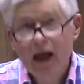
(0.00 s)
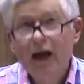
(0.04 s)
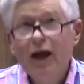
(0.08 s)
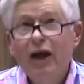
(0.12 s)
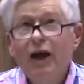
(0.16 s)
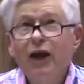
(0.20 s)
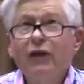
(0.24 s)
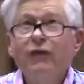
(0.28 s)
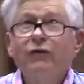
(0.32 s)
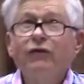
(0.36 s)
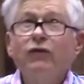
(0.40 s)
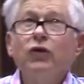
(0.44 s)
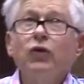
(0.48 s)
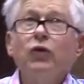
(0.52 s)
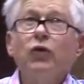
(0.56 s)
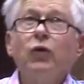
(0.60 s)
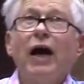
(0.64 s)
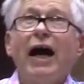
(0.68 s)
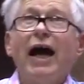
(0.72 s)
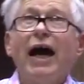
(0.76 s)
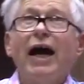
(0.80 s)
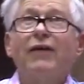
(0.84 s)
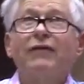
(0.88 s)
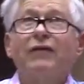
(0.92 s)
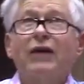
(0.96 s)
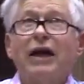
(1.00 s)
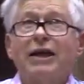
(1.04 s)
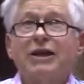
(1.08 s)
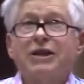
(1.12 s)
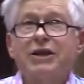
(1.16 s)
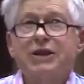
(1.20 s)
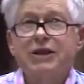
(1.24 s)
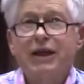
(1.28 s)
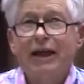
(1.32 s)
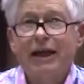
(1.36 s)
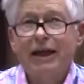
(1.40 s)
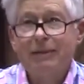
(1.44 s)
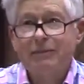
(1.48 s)
If you have a
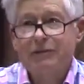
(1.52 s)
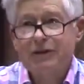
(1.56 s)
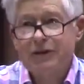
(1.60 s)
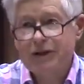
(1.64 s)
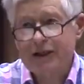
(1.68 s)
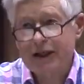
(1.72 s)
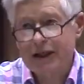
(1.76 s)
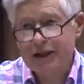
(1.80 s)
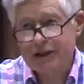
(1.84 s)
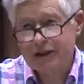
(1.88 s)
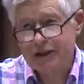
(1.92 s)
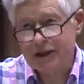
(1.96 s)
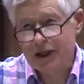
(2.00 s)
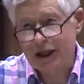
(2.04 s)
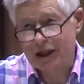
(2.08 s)
same sex